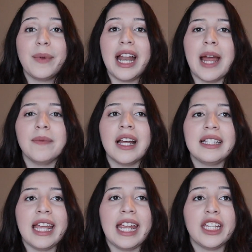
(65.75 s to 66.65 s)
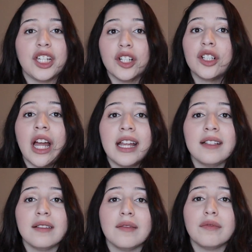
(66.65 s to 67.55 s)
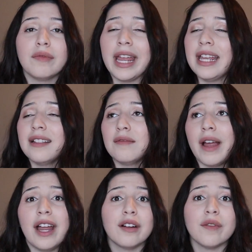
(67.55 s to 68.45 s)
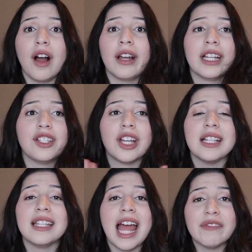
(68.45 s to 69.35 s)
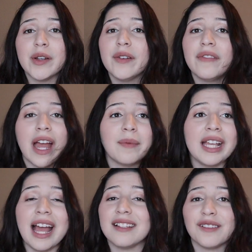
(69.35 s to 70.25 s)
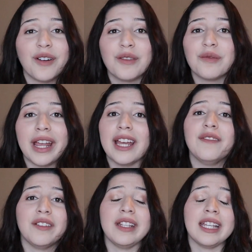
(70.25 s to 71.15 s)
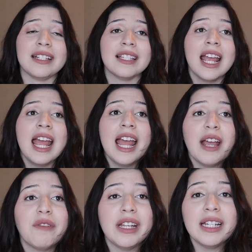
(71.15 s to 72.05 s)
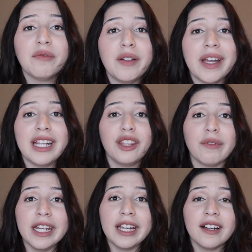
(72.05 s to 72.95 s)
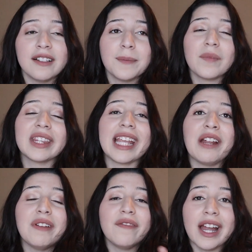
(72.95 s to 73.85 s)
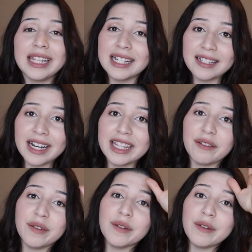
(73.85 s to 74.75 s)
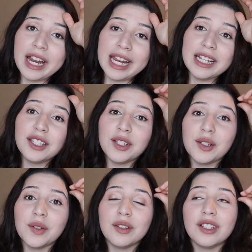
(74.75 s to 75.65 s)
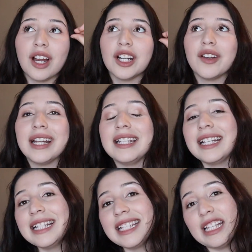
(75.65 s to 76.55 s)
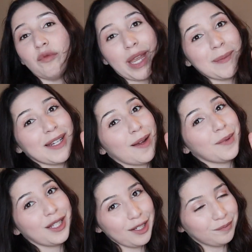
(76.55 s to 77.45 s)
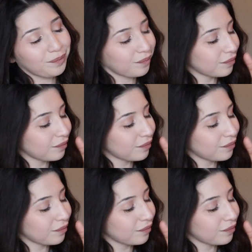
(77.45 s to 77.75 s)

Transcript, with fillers: But I'm not saying your guys' way is right or wrong. It's just every family has their own way of doing things. We, we waited three years and we finally decided that we were ready to start trying to conceive baby number two.